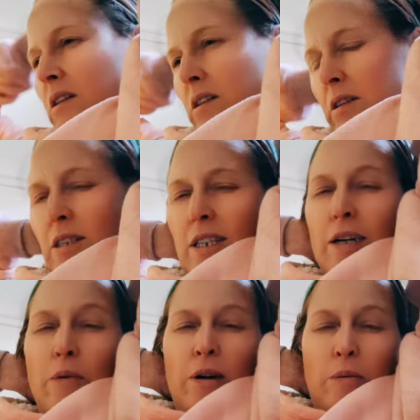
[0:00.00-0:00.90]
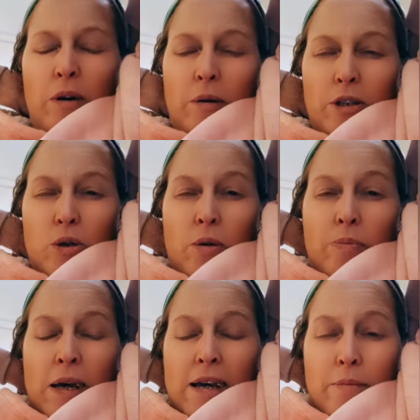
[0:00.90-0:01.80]
Oh, does anyone want to
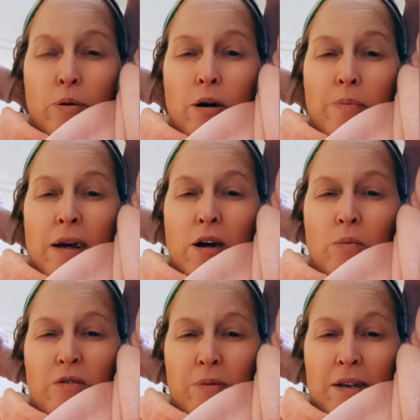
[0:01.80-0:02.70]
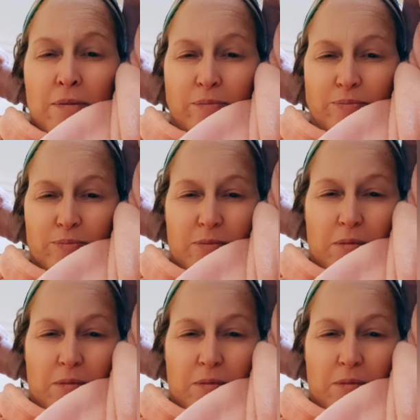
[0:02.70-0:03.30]
do a bet? Put a bet on with me.